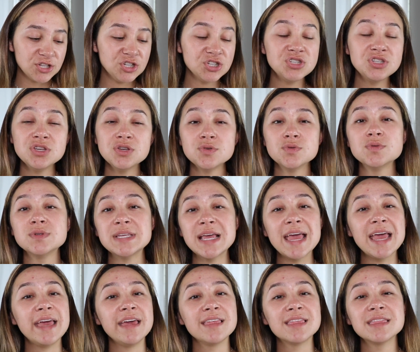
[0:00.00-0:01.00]
just use
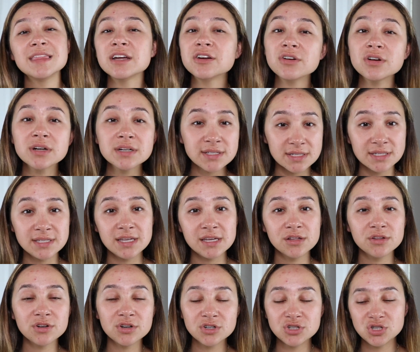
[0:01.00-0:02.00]
a thicker
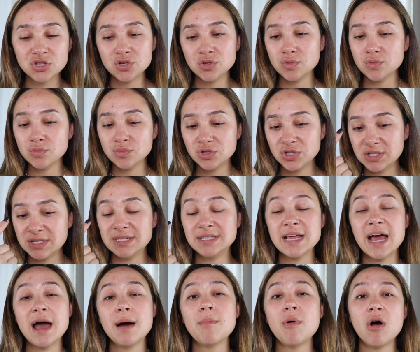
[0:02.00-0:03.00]
concealer to just
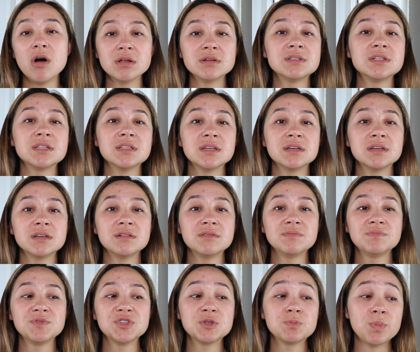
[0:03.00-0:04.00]
dab onto
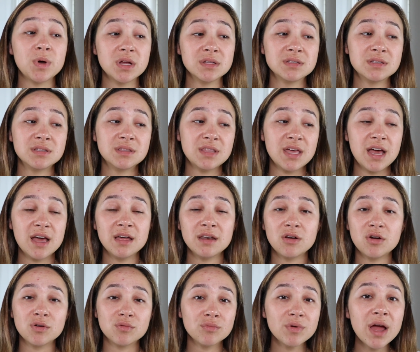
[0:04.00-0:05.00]
the spots that
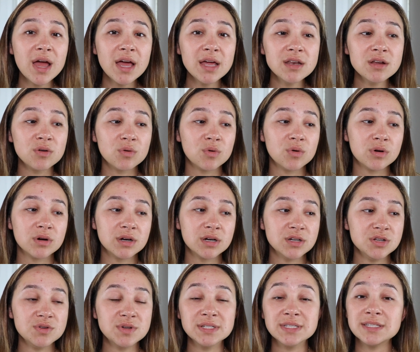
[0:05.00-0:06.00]
are red or
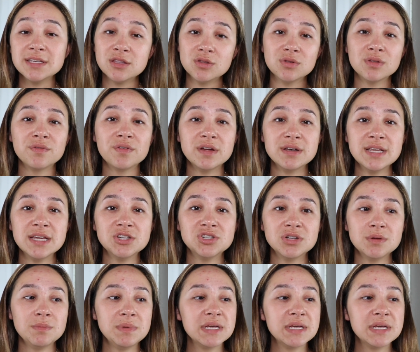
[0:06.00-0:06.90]
you can see through the foundation,